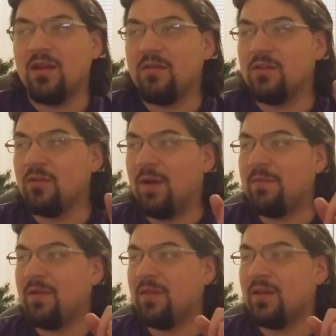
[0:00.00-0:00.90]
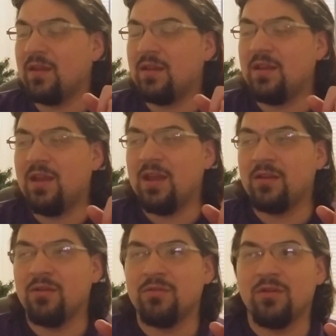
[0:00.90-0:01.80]
you might be thinking he can't
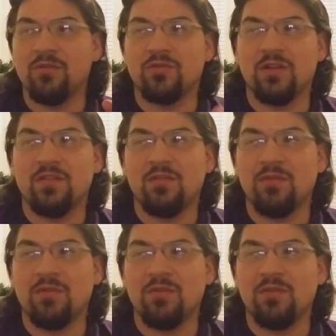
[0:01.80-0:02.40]
go into Ultra Instinct